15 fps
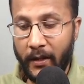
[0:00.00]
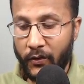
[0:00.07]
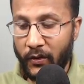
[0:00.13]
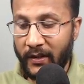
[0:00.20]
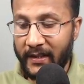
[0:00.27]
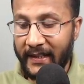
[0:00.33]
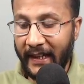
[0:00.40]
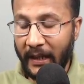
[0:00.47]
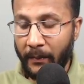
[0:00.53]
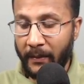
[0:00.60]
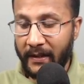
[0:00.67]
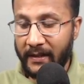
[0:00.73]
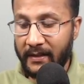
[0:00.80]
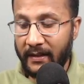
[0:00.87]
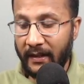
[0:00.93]
So in the second
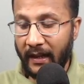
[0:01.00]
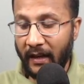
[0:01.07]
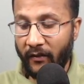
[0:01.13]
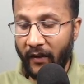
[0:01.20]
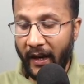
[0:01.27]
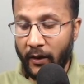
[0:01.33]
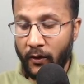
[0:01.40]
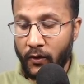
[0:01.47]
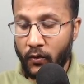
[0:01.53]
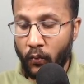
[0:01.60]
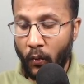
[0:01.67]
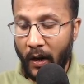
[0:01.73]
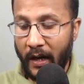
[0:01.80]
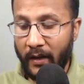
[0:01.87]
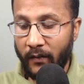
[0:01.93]
matrix there are values
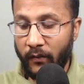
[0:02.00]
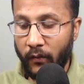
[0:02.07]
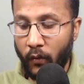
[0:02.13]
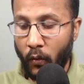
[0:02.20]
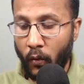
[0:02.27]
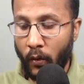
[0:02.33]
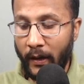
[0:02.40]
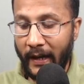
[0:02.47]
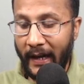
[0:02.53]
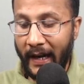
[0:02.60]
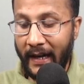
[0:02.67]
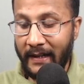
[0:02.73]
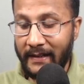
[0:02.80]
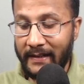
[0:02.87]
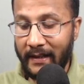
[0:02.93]
1, 4
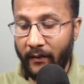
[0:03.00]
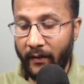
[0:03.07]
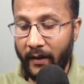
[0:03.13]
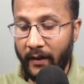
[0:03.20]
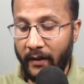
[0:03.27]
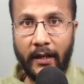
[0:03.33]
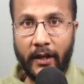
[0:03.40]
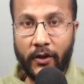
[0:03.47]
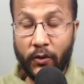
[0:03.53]
and 7.